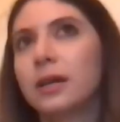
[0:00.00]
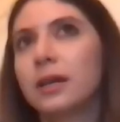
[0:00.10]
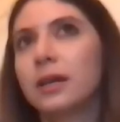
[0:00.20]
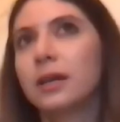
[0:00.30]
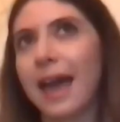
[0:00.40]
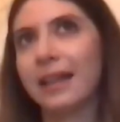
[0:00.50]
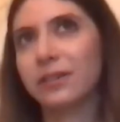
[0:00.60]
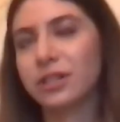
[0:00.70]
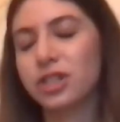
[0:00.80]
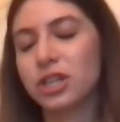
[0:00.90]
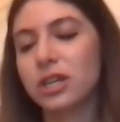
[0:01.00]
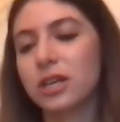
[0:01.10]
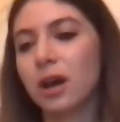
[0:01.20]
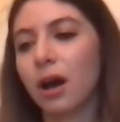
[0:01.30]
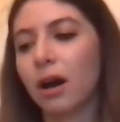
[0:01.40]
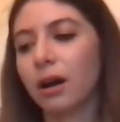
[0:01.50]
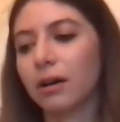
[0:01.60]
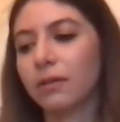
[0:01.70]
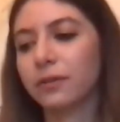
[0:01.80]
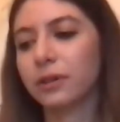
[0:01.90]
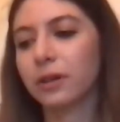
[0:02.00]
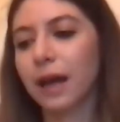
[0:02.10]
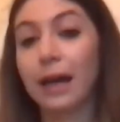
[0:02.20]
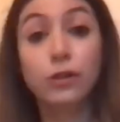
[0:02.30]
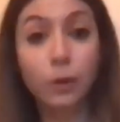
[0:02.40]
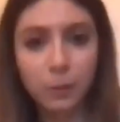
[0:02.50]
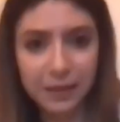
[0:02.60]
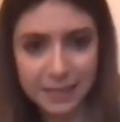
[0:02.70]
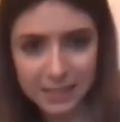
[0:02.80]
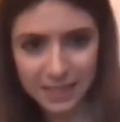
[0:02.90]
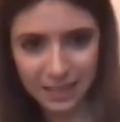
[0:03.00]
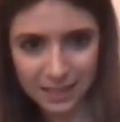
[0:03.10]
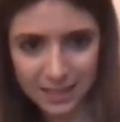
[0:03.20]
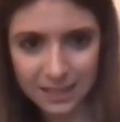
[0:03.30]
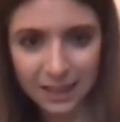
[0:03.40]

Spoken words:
the energy of adolescence.